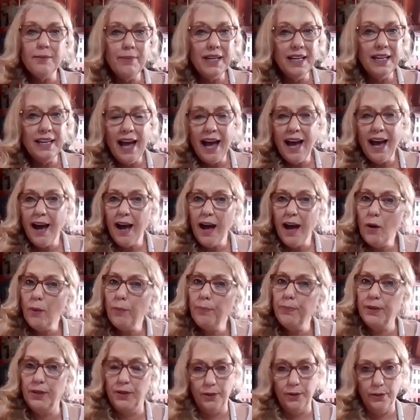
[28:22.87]
to
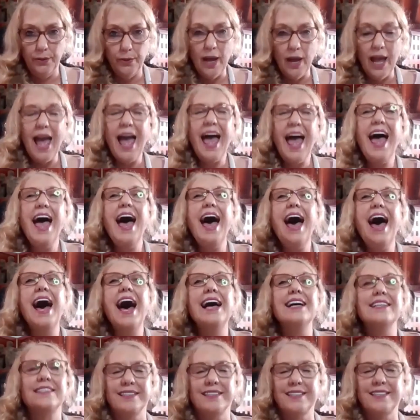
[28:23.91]
help you.
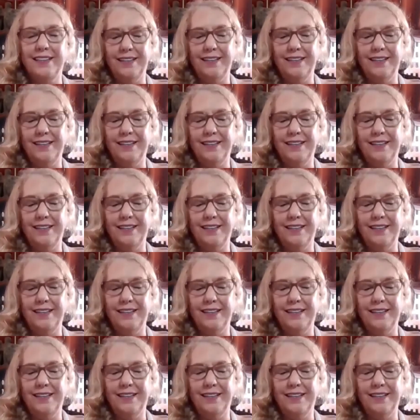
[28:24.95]
Ask.